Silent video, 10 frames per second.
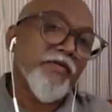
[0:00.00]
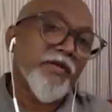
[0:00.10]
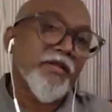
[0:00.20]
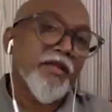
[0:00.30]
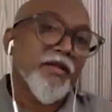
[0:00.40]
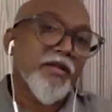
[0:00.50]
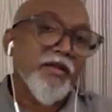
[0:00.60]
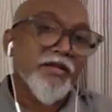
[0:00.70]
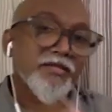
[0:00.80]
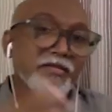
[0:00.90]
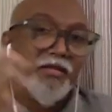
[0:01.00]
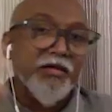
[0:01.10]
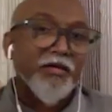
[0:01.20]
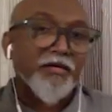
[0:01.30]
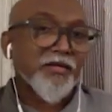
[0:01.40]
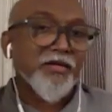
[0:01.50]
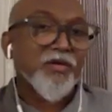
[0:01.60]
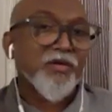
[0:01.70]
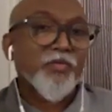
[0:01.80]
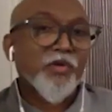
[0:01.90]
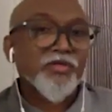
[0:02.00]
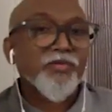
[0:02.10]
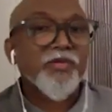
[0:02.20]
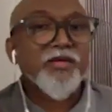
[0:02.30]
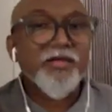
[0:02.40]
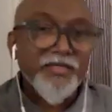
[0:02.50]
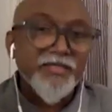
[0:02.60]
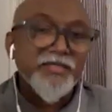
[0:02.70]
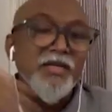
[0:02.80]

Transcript: it they realize the you know possibilities